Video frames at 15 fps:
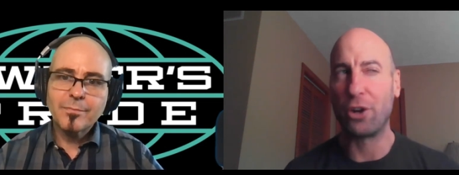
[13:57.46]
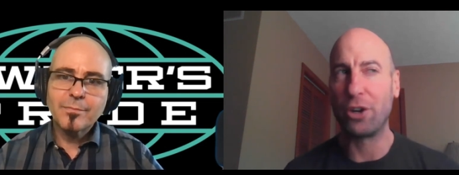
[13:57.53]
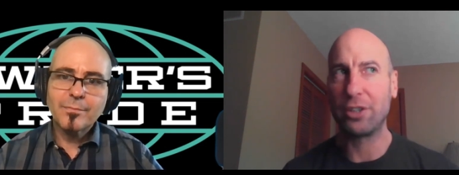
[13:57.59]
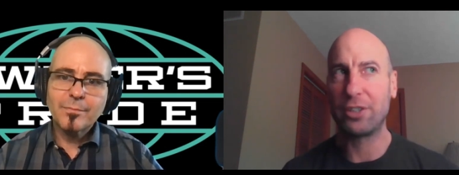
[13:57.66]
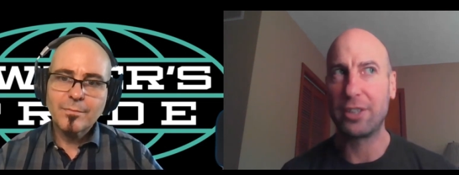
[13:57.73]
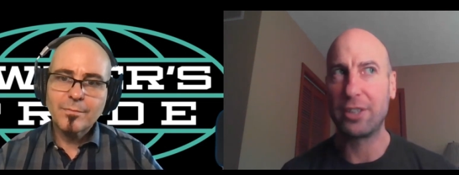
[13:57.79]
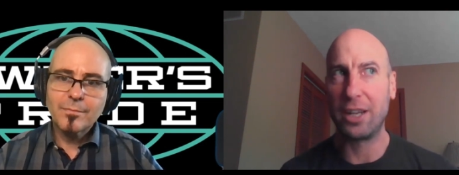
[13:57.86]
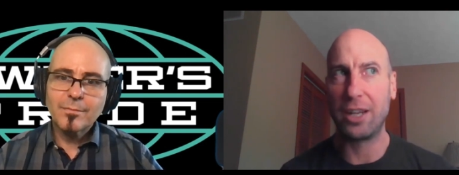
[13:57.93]

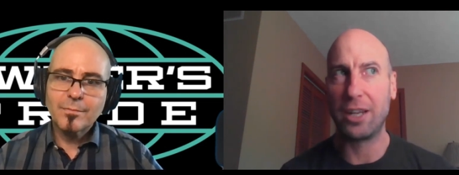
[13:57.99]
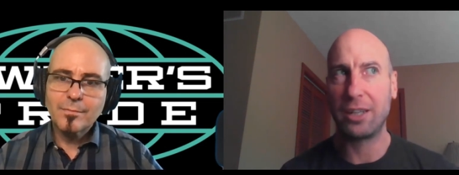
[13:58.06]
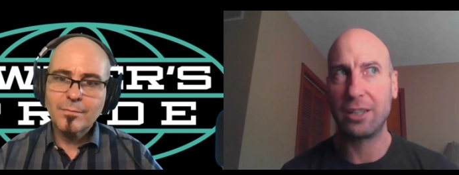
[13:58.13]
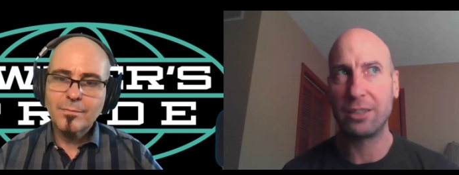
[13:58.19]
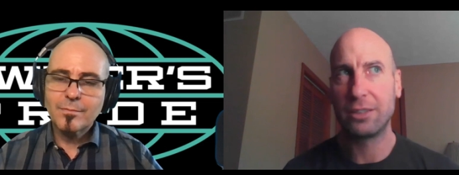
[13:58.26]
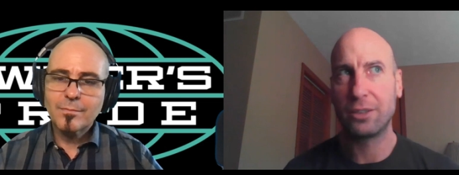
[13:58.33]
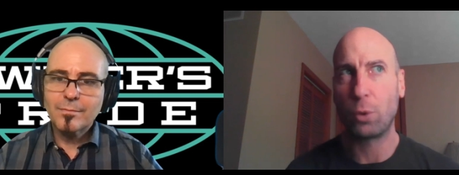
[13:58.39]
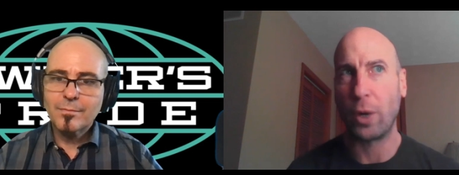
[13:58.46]
Speaker 1: that aren't
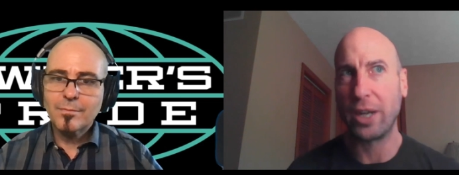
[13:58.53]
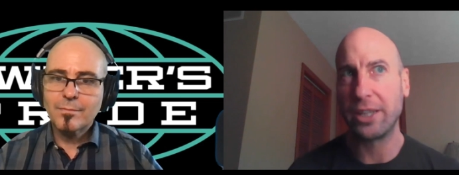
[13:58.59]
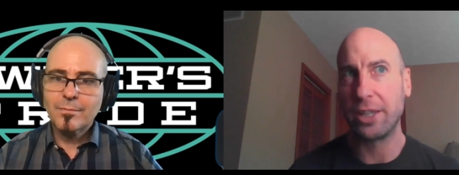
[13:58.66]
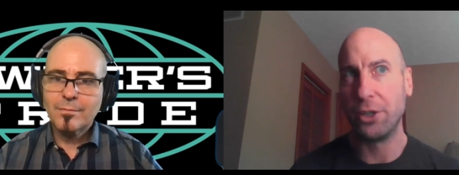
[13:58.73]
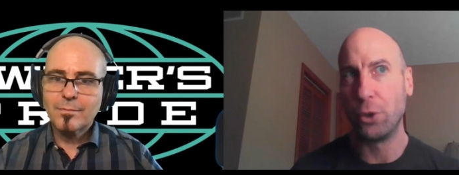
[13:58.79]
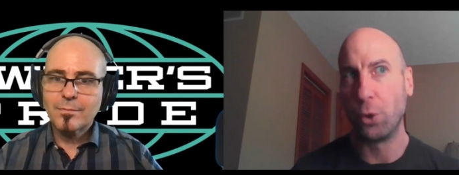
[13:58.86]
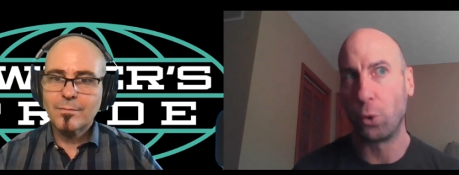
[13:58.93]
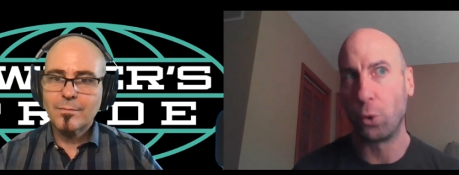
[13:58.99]
uh,
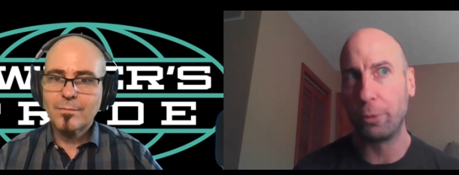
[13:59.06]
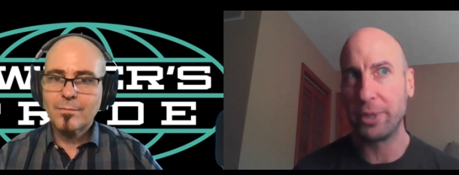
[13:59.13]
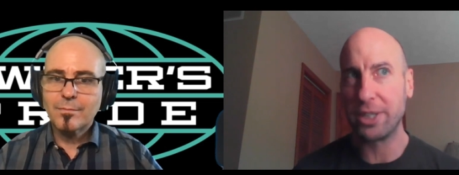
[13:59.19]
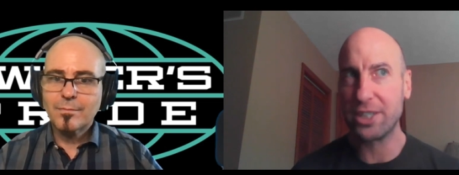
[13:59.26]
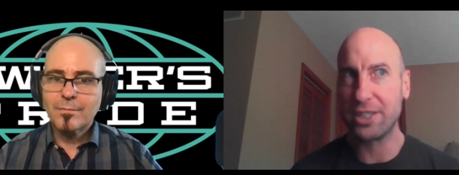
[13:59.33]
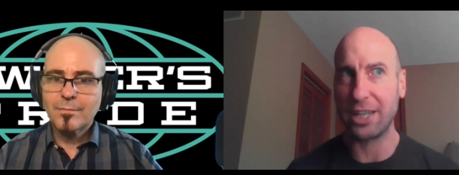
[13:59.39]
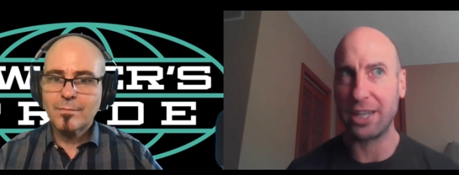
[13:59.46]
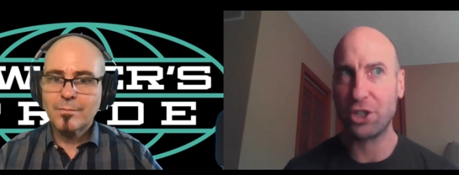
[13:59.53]
quite the
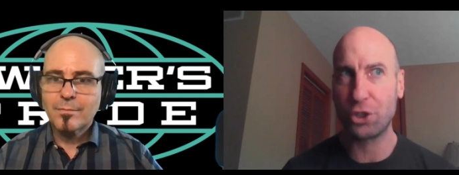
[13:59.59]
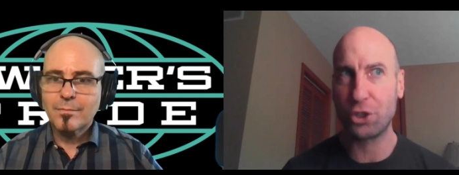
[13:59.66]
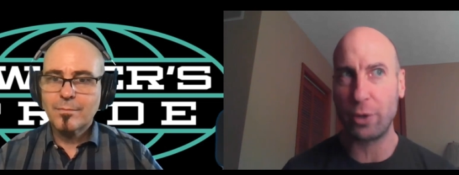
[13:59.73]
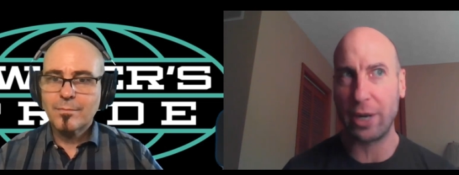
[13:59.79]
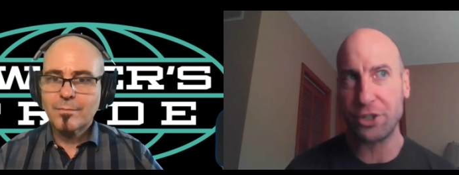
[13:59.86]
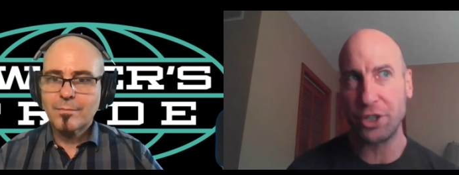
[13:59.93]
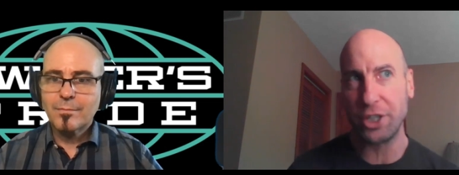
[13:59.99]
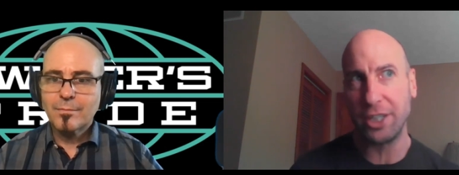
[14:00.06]
norm. It's
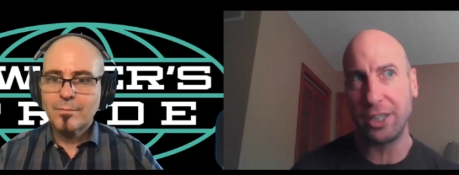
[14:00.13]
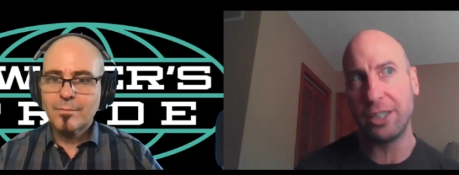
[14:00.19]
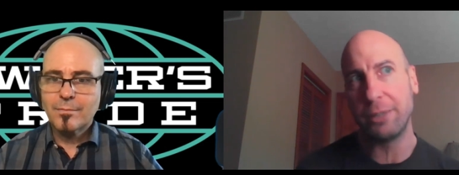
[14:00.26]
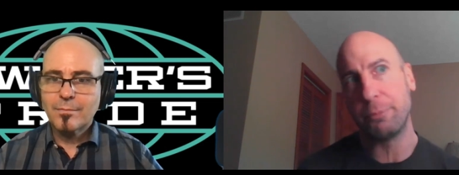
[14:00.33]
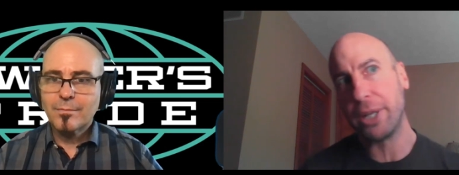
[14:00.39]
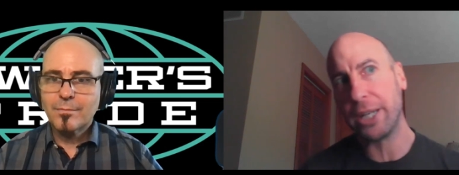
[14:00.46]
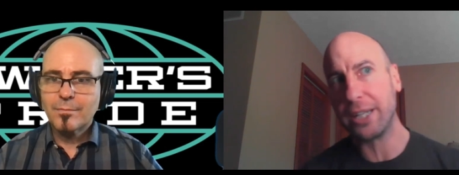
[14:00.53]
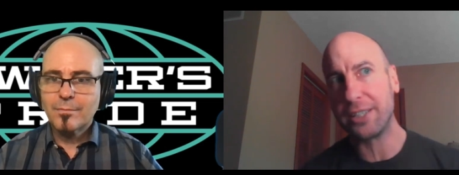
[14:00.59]
not
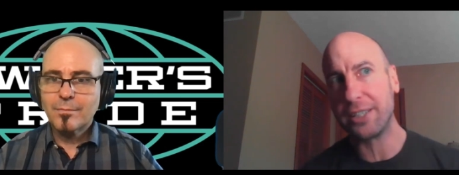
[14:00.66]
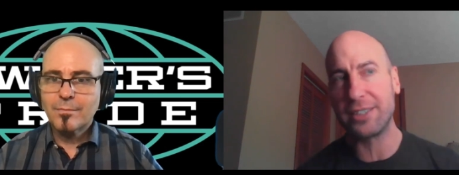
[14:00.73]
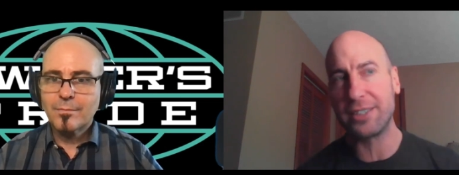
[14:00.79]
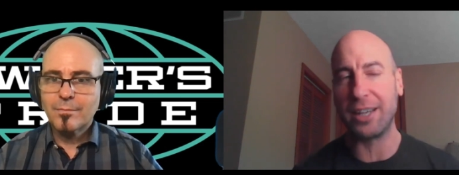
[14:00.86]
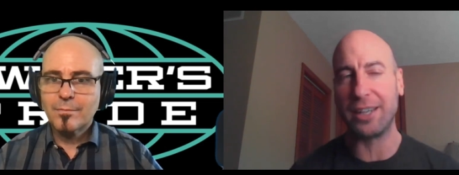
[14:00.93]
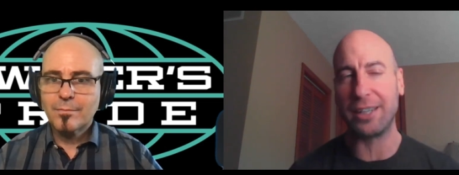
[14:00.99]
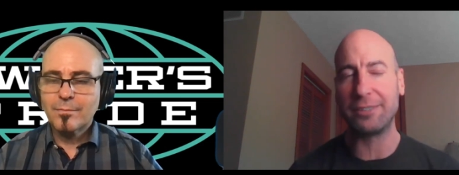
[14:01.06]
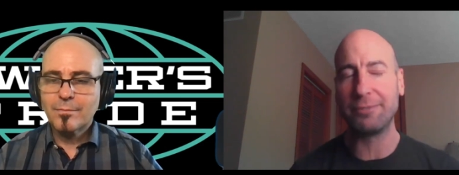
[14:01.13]
stretching, but
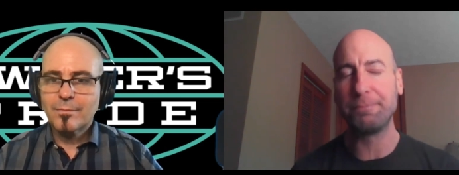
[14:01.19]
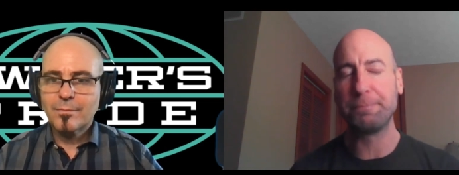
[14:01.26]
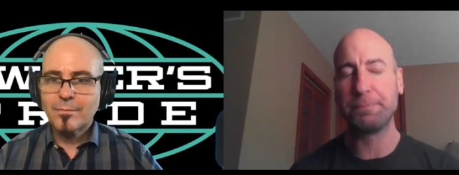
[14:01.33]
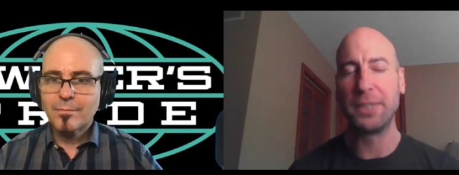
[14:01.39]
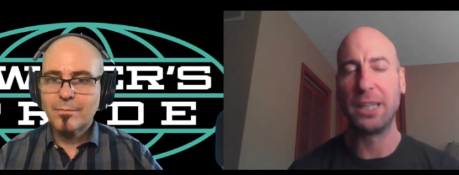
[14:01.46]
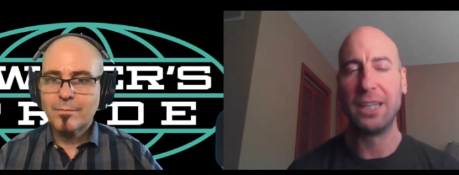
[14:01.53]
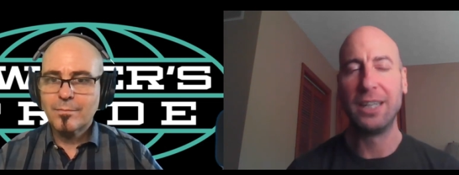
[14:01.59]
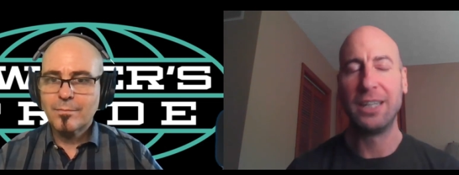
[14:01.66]
it's uh,
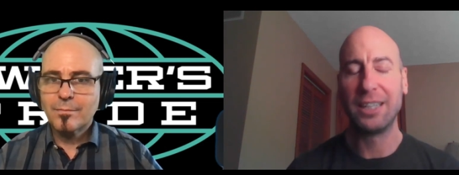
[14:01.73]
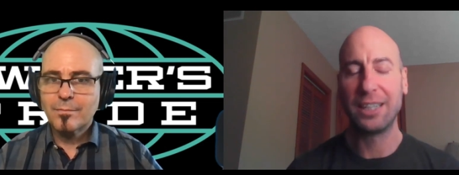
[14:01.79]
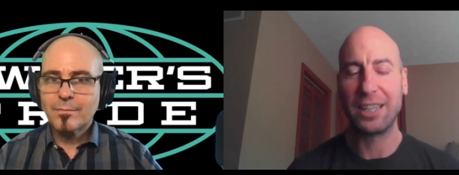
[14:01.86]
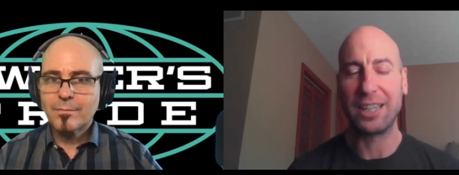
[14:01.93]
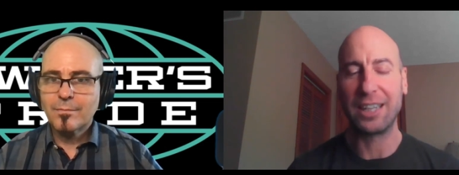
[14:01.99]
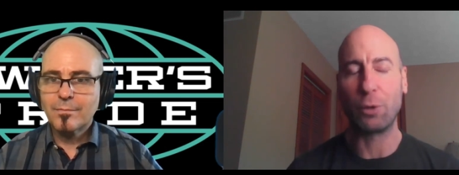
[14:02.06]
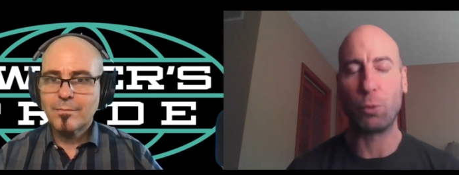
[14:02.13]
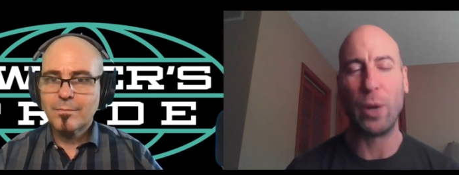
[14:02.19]

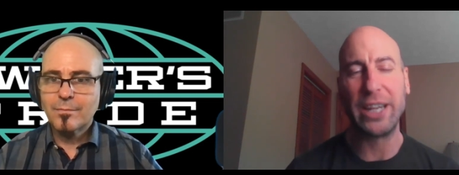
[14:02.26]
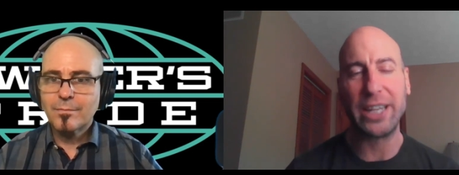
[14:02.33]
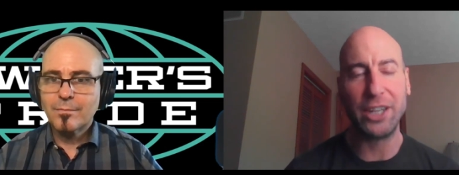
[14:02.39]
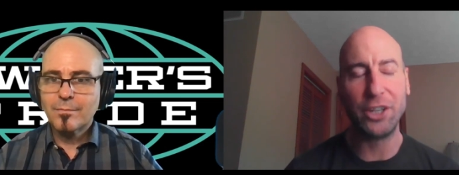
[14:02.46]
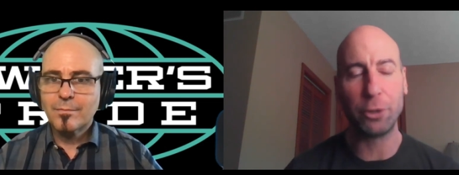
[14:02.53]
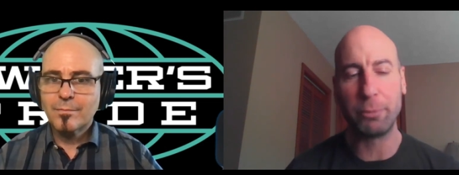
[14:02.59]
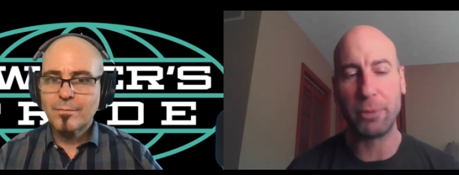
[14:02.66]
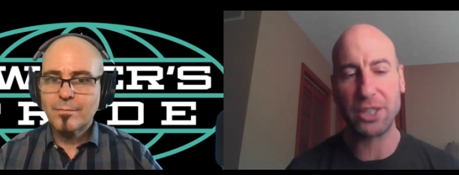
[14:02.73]
like
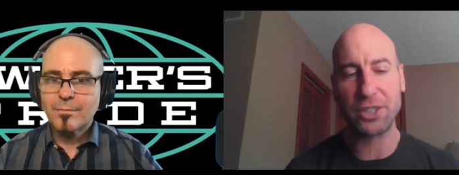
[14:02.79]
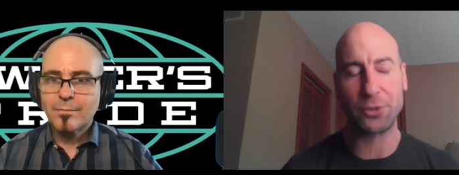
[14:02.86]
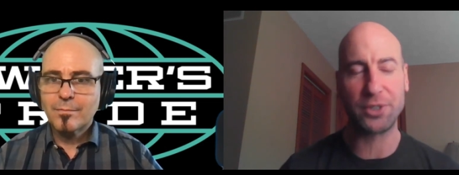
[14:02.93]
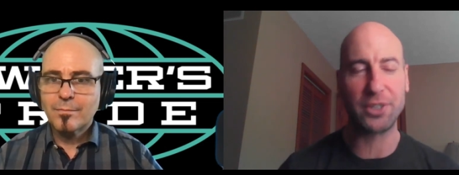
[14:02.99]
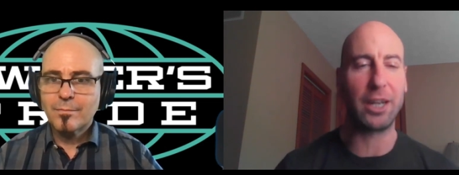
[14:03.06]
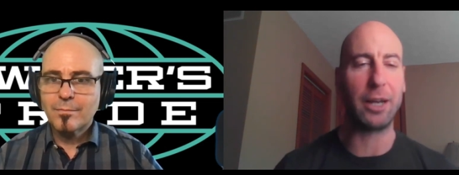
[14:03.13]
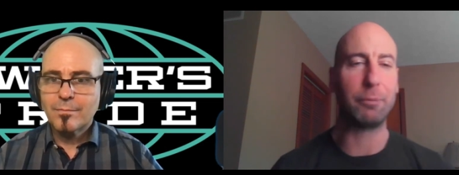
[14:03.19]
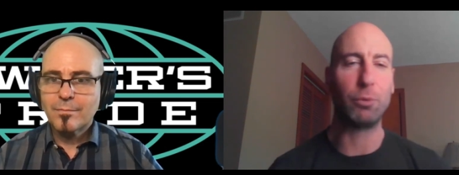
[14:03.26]
waking your muscles